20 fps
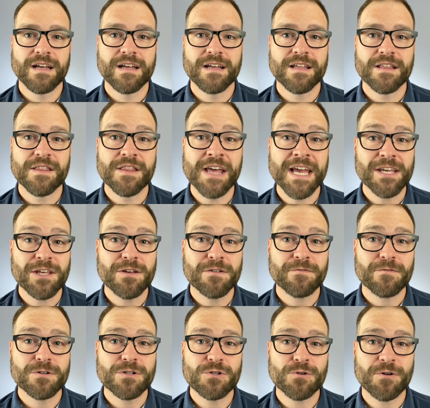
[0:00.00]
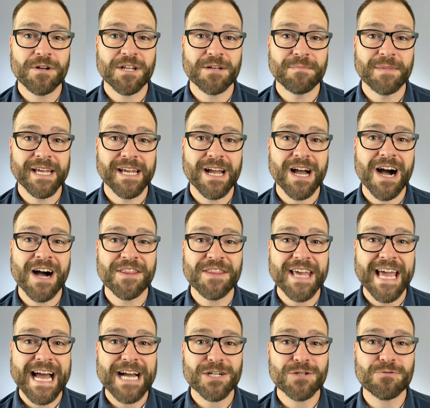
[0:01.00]
Thank you for joining me on
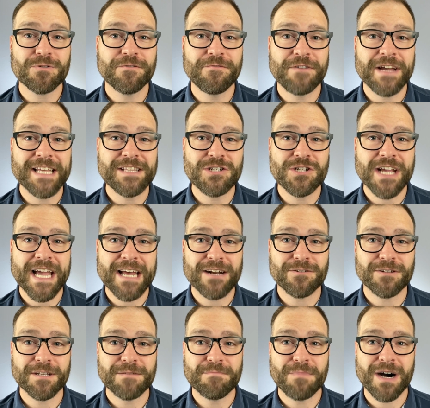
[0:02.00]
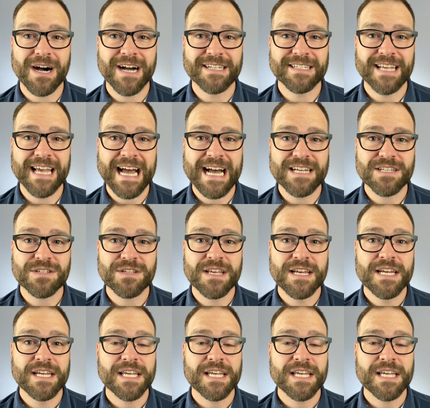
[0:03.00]
the Actual Faith channel and podcast.